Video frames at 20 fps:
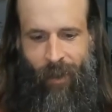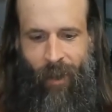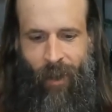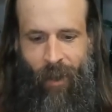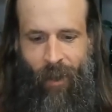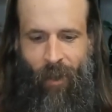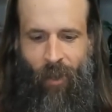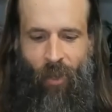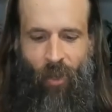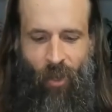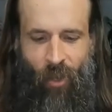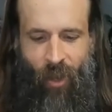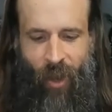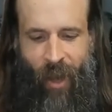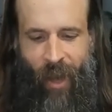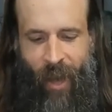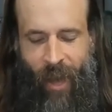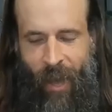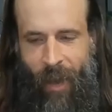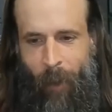The
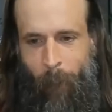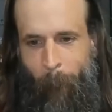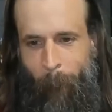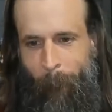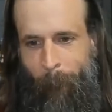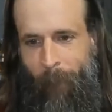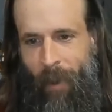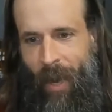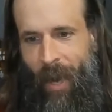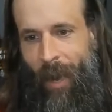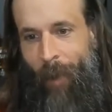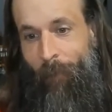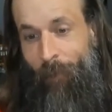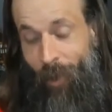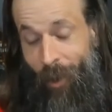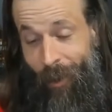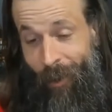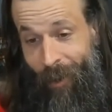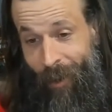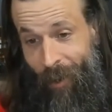head popped
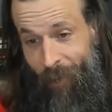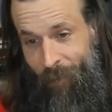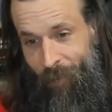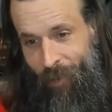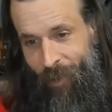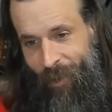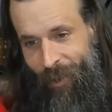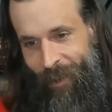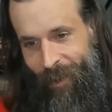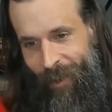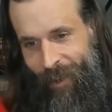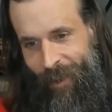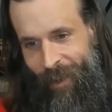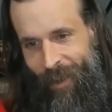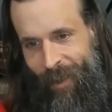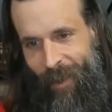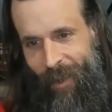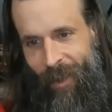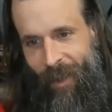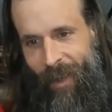off,
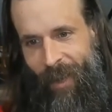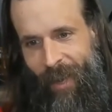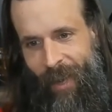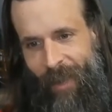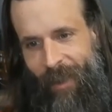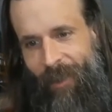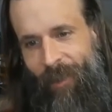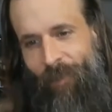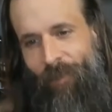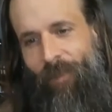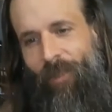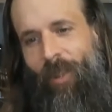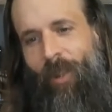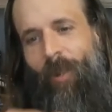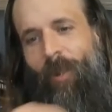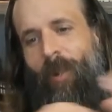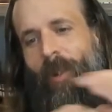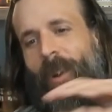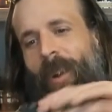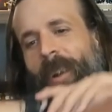hit the
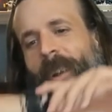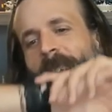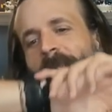floor,